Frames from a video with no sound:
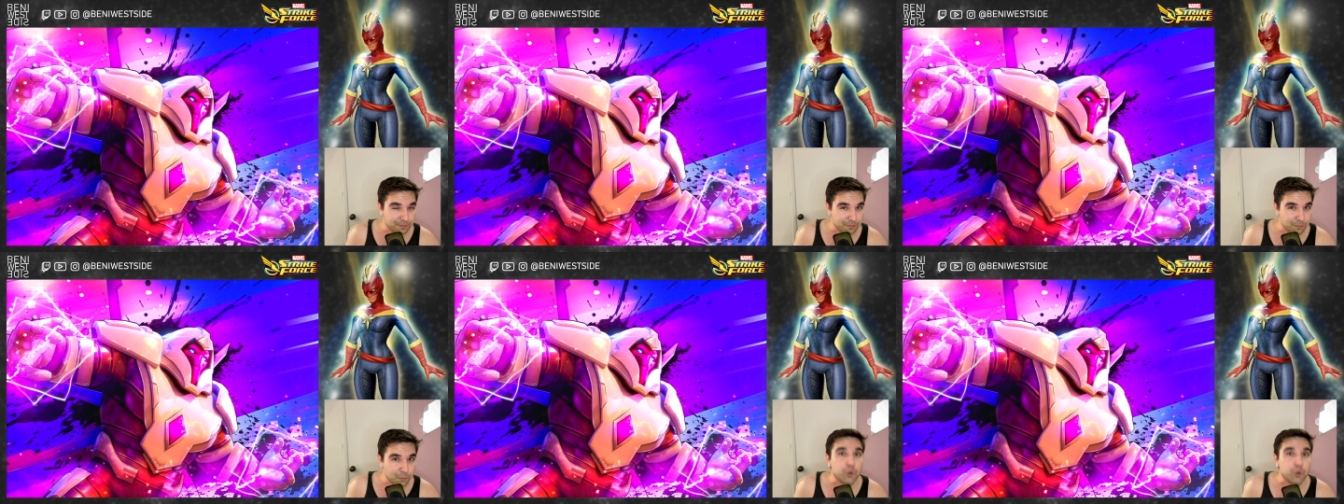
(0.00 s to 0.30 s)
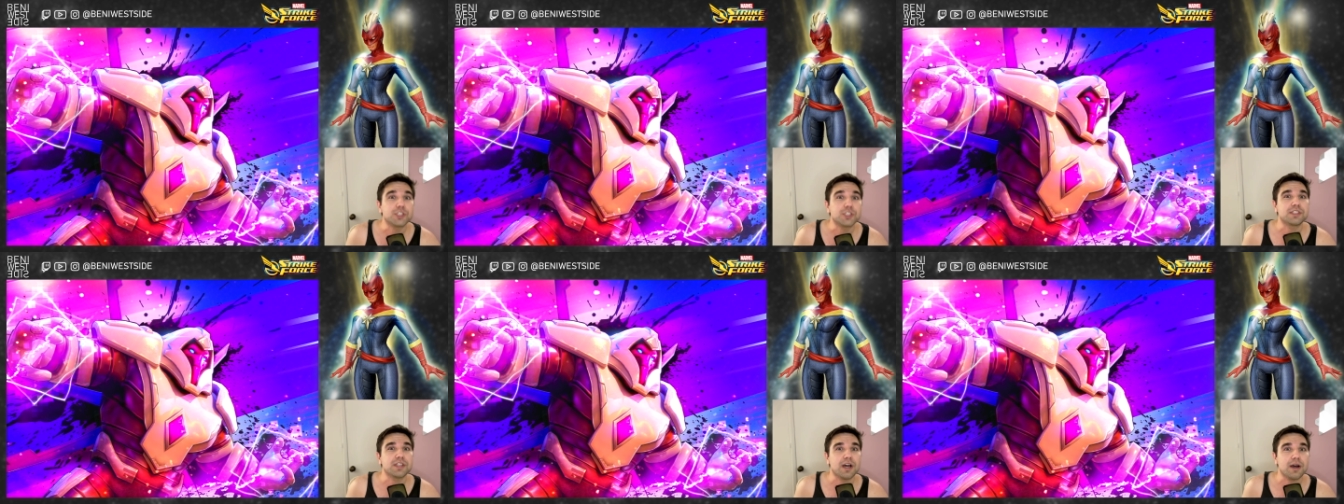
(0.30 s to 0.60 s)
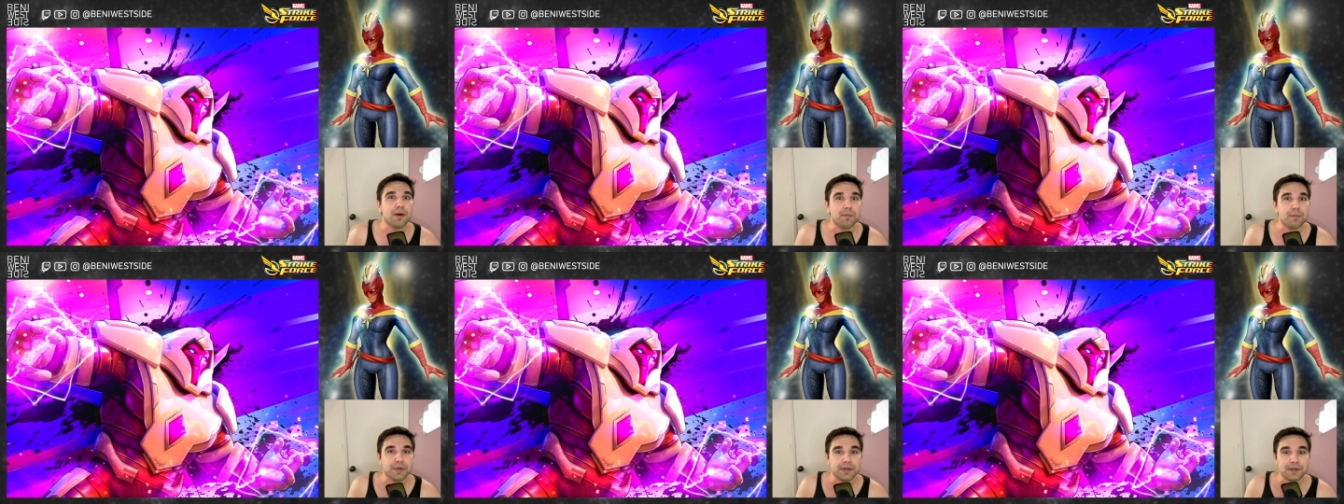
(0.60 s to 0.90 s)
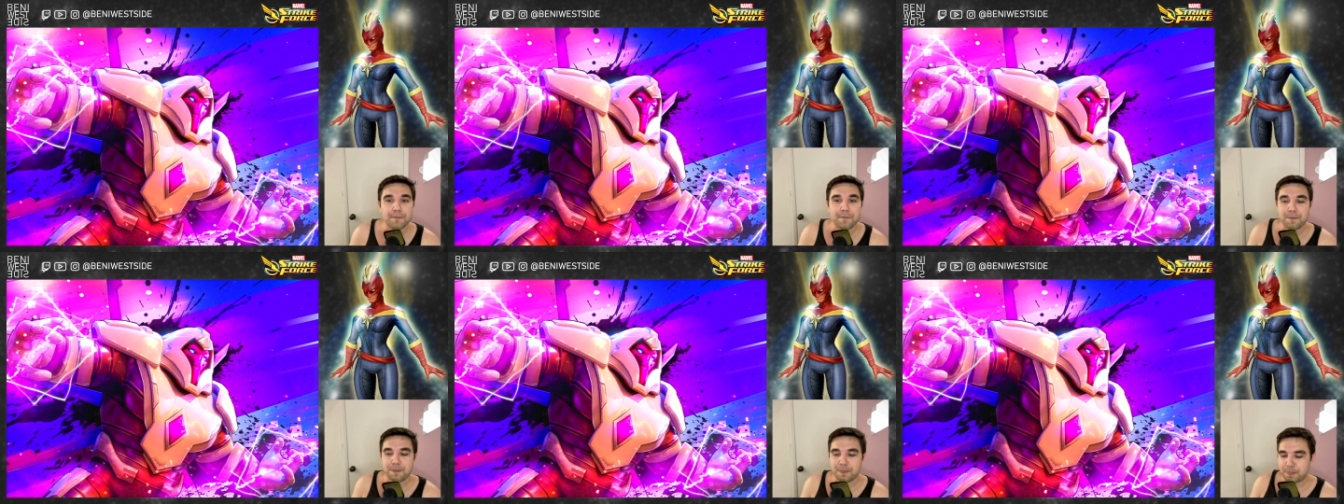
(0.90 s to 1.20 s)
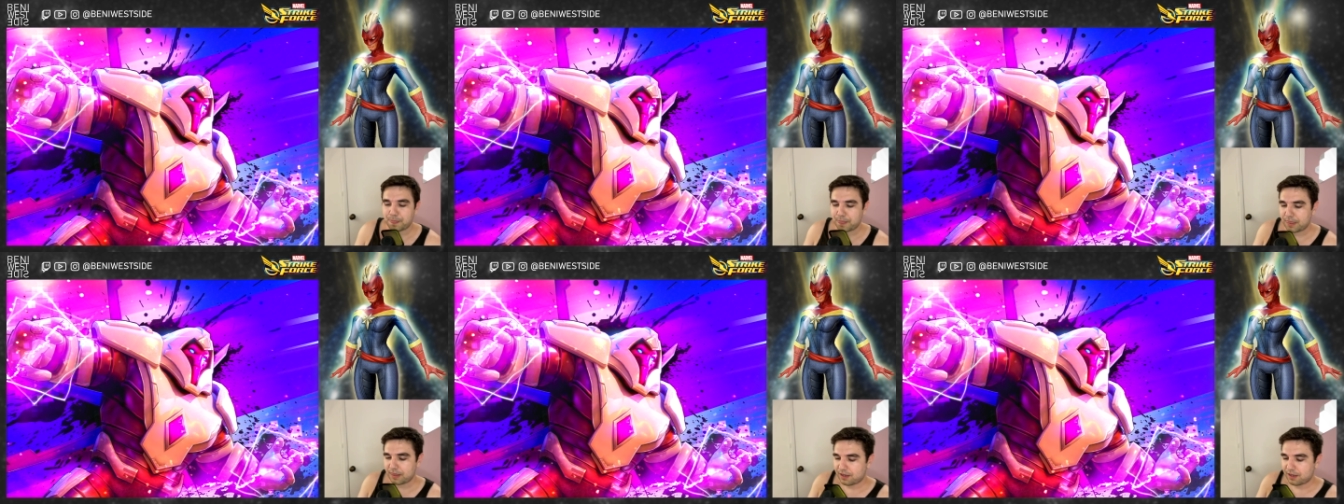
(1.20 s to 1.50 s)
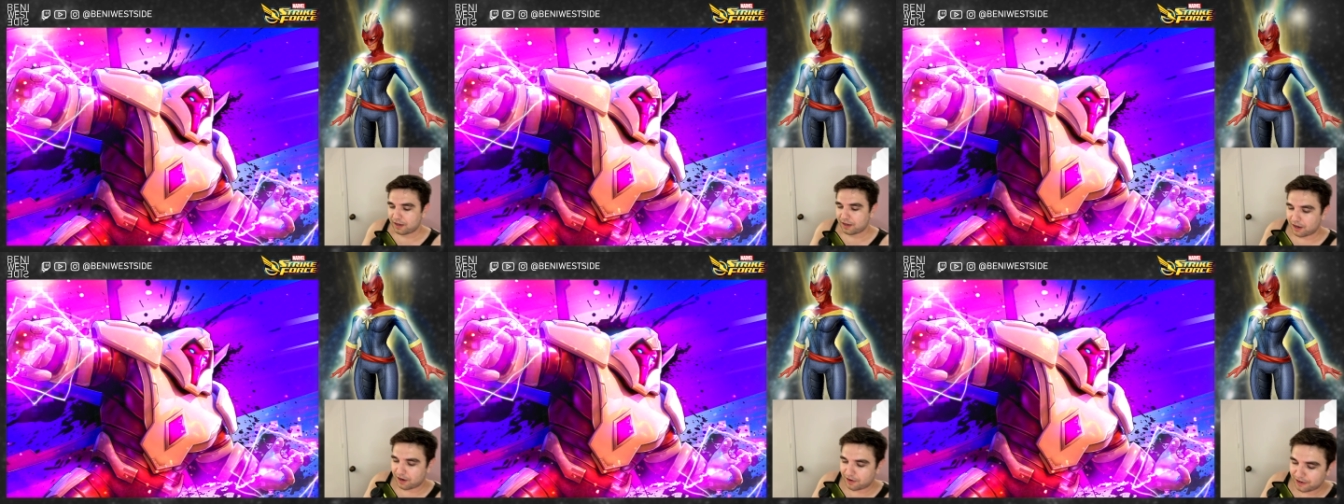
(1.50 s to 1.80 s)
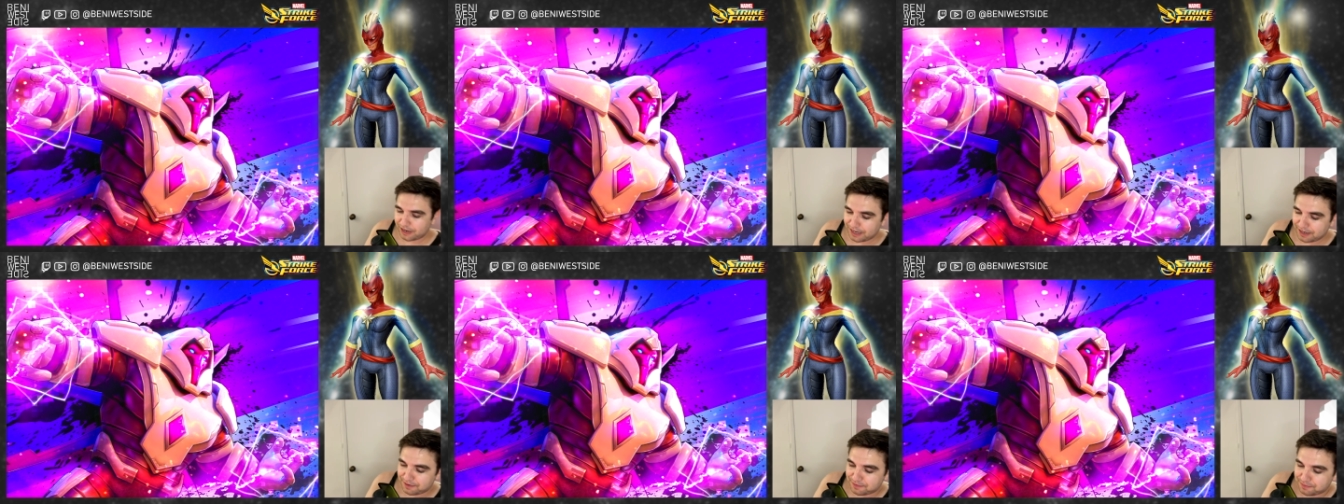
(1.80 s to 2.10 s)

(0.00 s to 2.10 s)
What's up? Alright.